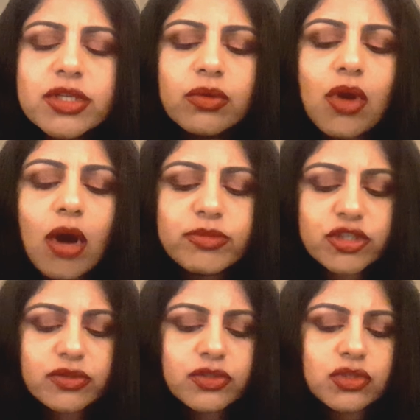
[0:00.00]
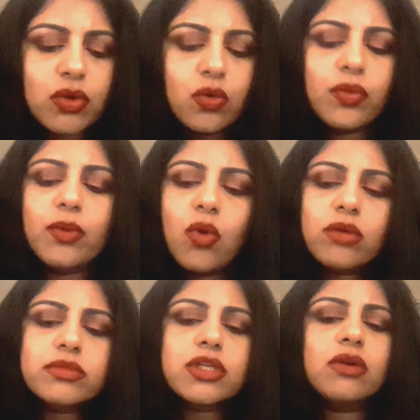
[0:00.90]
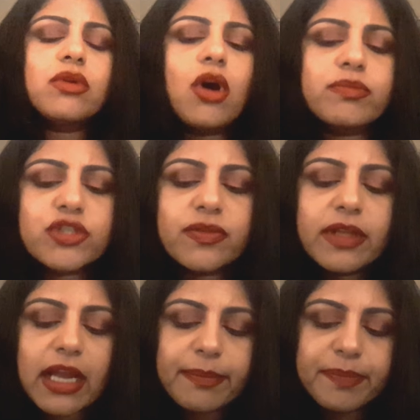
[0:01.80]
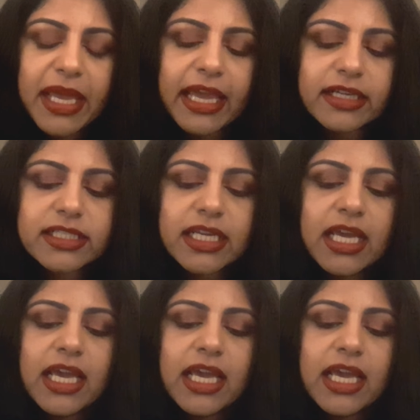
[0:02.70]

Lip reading: tone option. So the warm tone option that I picked